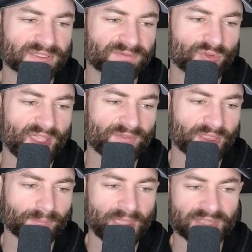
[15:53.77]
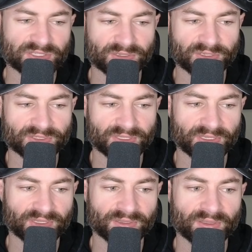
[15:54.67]
If you have a bachelor's
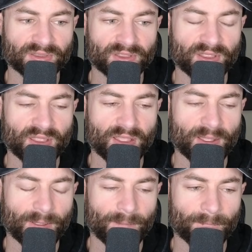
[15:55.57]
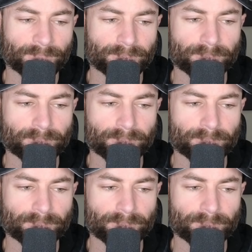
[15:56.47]
in um,